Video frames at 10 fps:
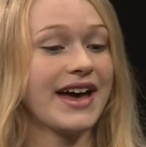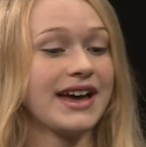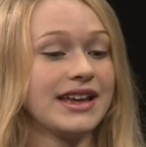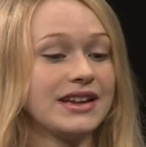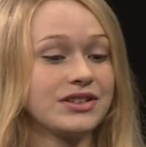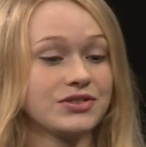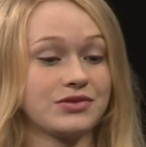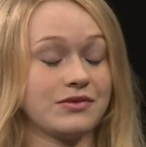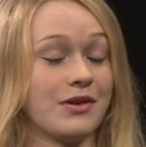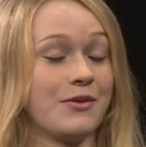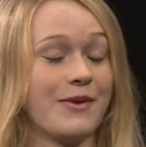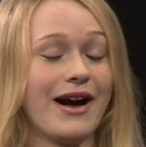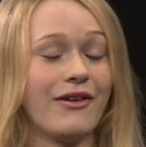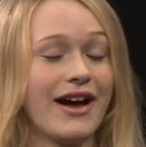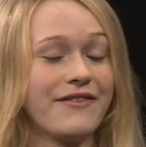
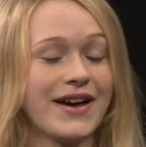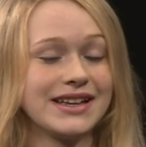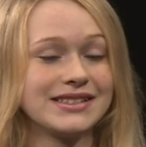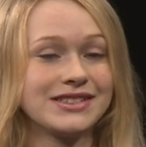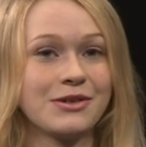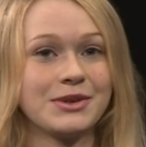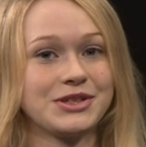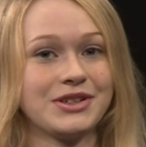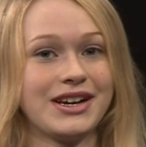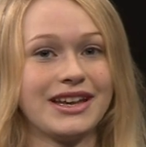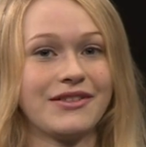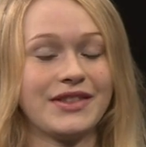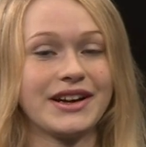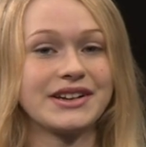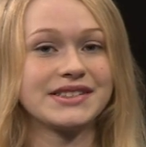had so much training
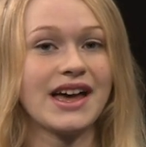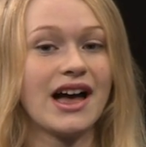over the years.